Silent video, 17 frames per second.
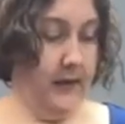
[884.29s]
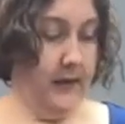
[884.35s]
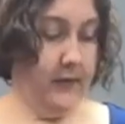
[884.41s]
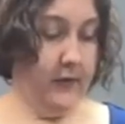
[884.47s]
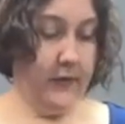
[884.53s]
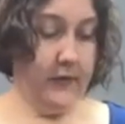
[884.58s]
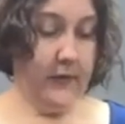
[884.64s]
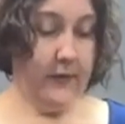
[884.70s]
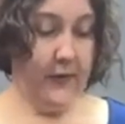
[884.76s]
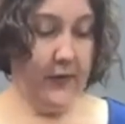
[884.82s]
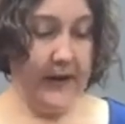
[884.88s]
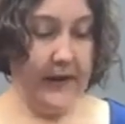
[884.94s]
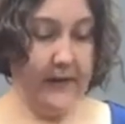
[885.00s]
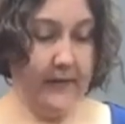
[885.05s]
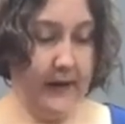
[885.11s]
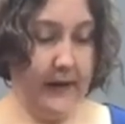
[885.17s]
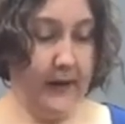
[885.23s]
So this is very
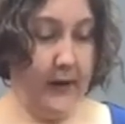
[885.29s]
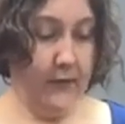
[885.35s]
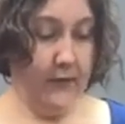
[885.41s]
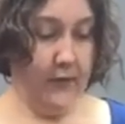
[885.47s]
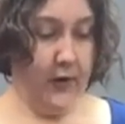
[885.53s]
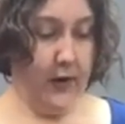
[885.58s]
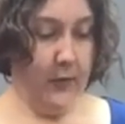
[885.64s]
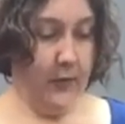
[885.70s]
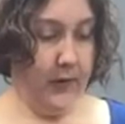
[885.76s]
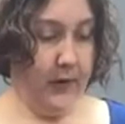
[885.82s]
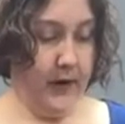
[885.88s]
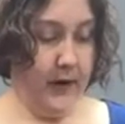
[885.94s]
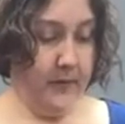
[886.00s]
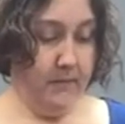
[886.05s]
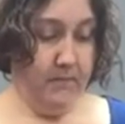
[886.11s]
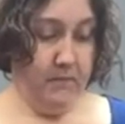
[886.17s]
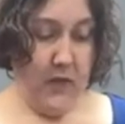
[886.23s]
exciting for
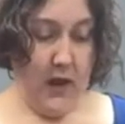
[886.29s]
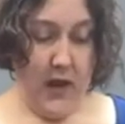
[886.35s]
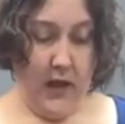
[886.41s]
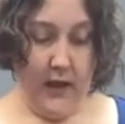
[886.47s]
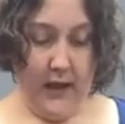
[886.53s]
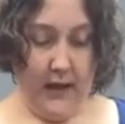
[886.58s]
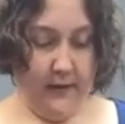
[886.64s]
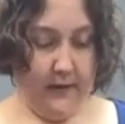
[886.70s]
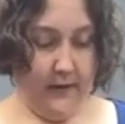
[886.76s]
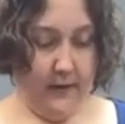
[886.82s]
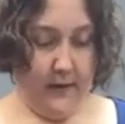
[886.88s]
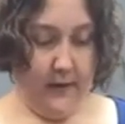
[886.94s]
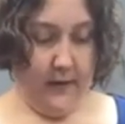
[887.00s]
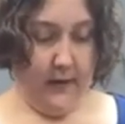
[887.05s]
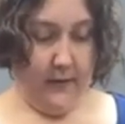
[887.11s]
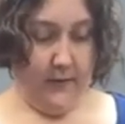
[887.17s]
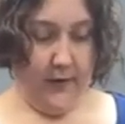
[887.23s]
Alberta. It's
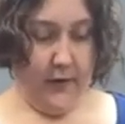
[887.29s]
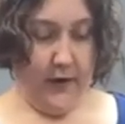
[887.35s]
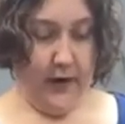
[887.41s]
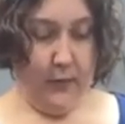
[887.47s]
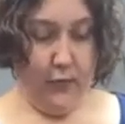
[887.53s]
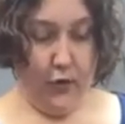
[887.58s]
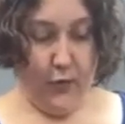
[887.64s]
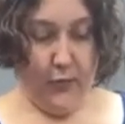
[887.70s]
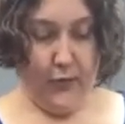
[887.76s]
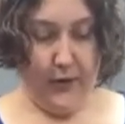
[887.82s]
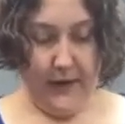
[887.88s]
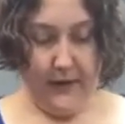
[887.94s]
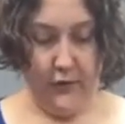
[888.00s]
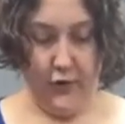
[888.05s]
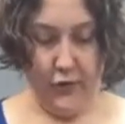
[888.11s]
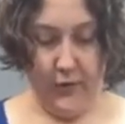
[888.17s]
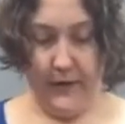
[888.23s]
a very
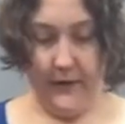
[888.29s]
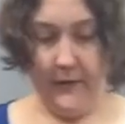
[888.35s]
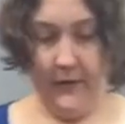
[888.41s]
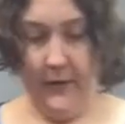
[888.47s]
appropriate choice